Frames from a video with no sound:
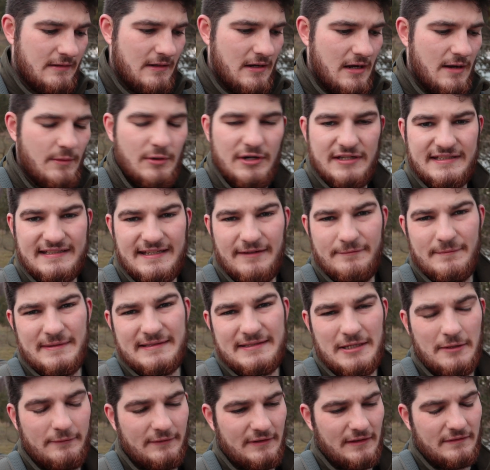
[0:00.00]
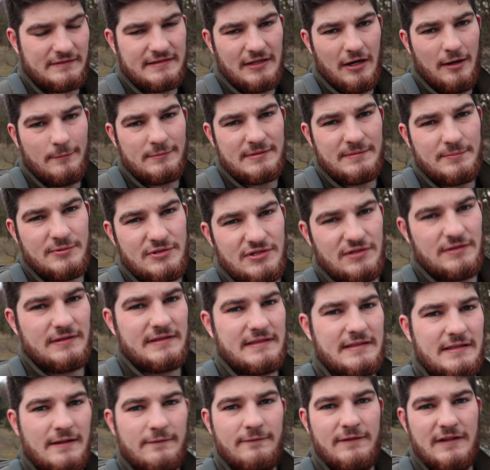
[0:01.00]
wanted to give myself enough time to
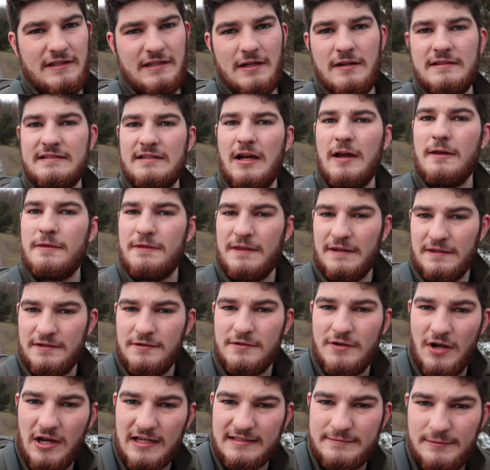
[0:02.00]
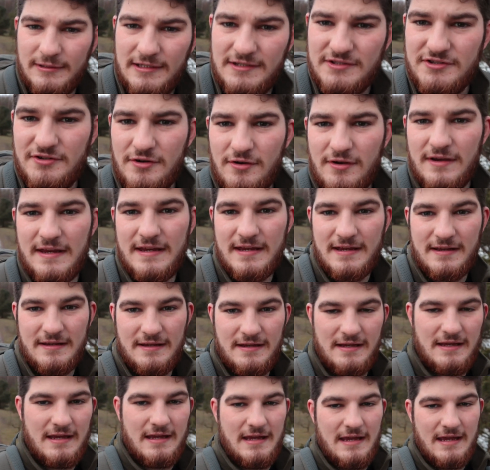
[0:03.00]
produce videos that I think you guys will enjoy.
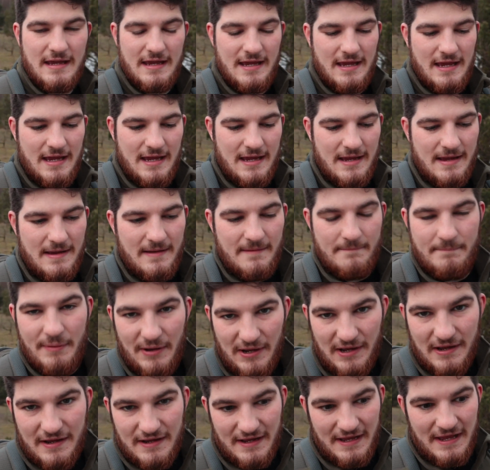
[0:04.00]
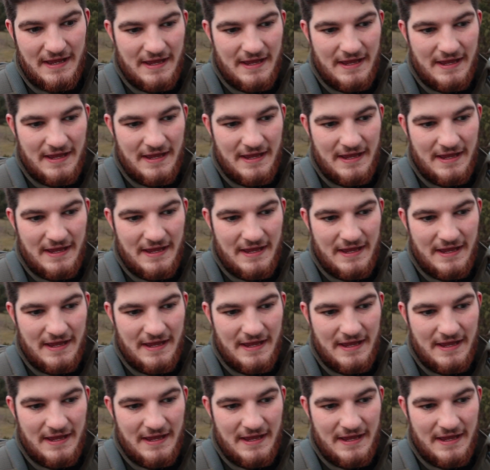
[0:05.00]
But